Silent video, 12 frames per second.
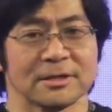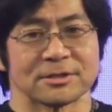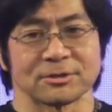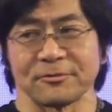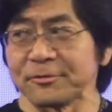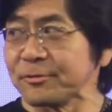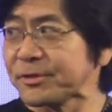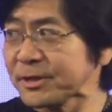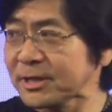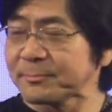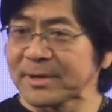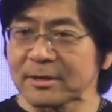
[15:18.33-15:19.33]
So if you
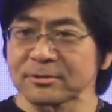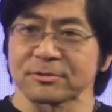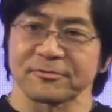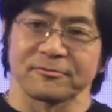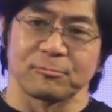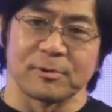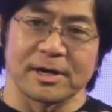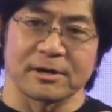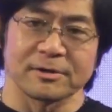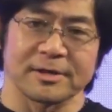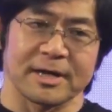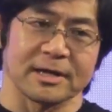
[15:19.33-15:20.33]
think about sort of
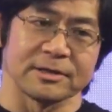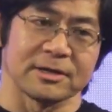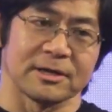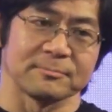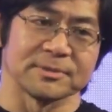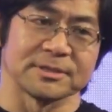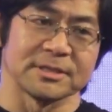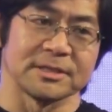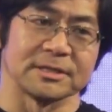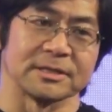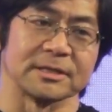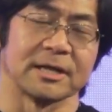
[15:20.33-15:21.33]
where that comes
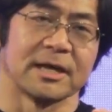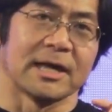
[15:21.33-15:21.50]
in